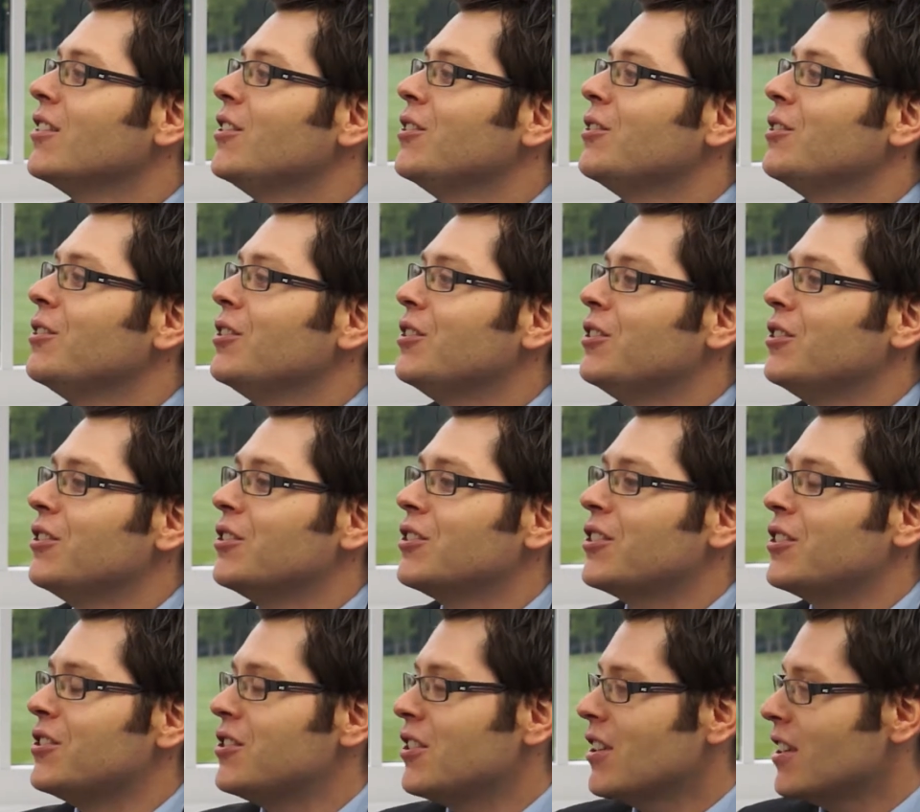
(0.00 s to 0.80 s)
You, you're
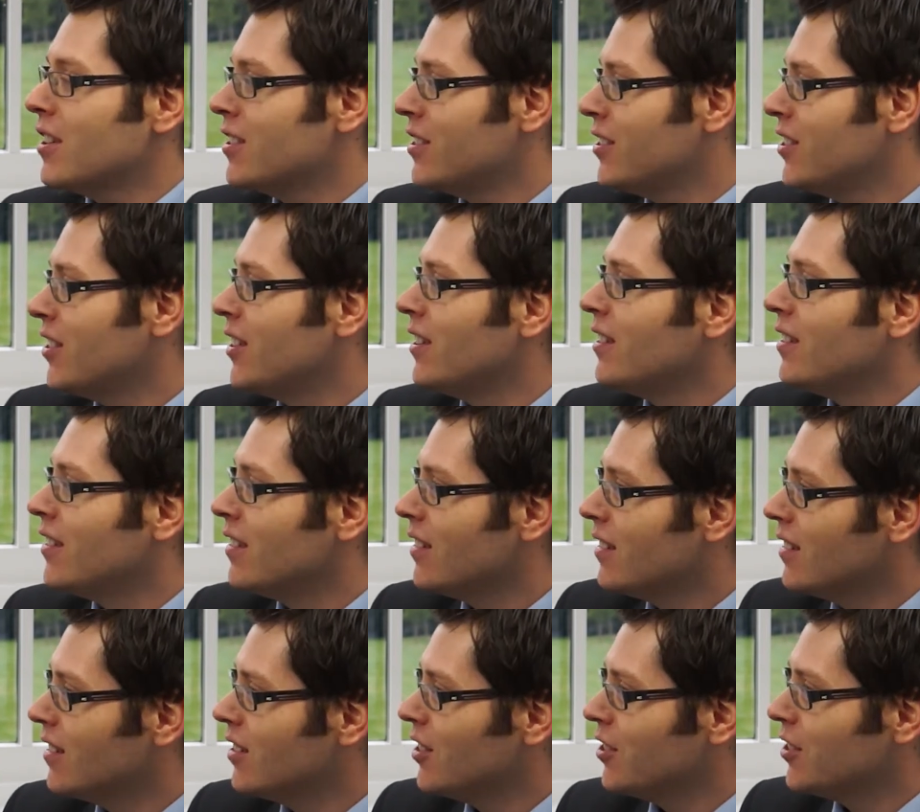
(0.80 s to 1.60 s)

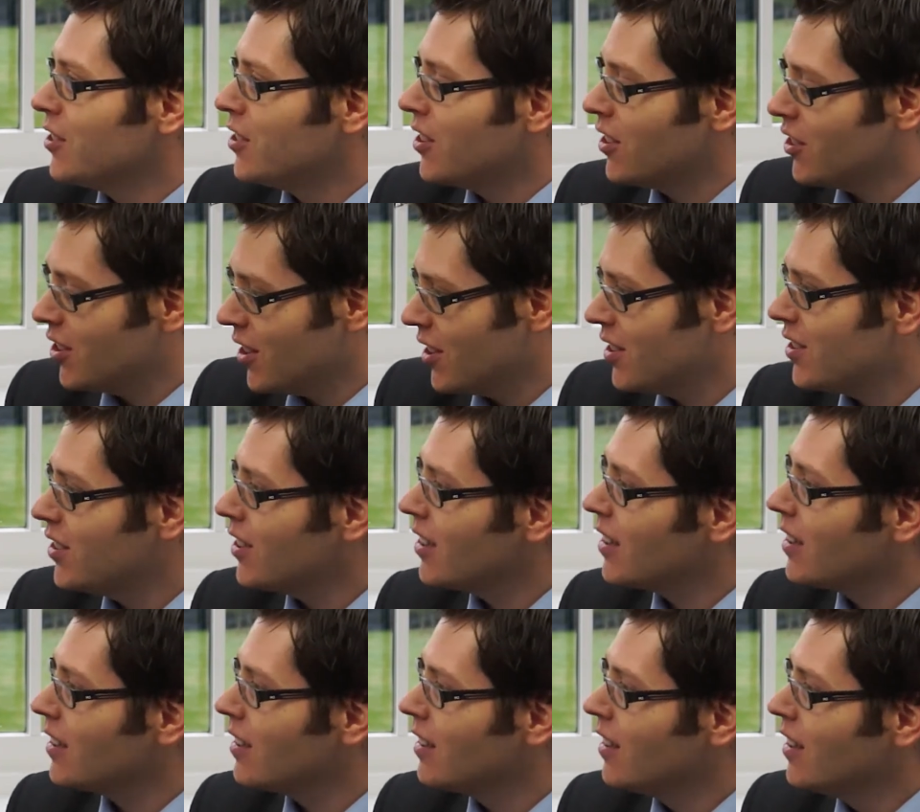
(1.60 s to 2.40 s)
suggestion you're
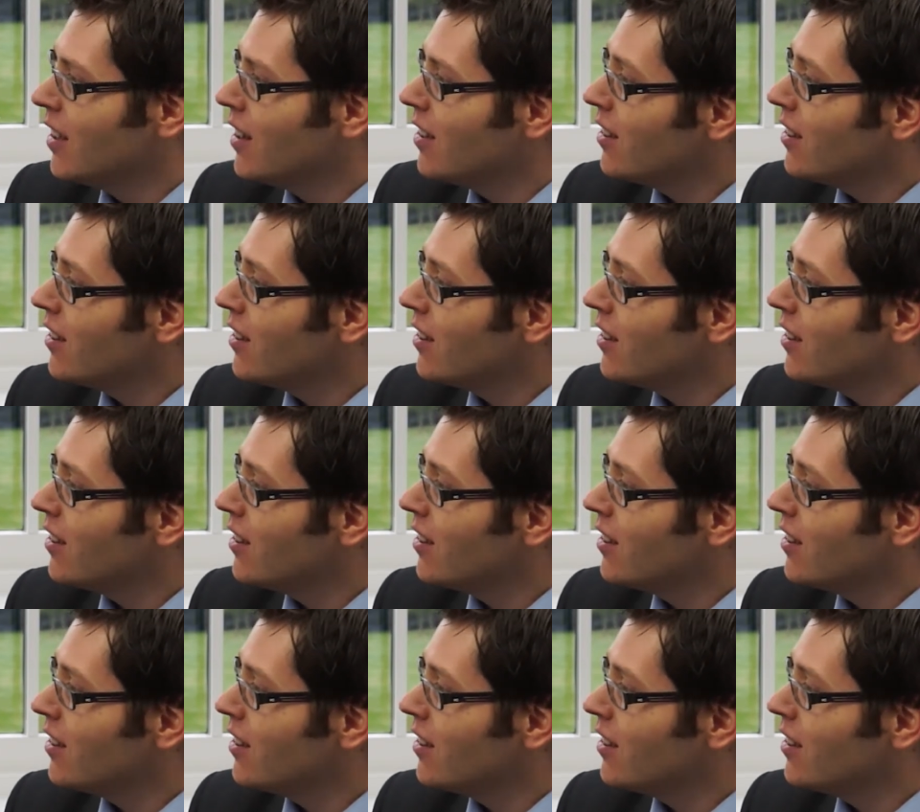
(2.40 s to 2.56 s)
suggesting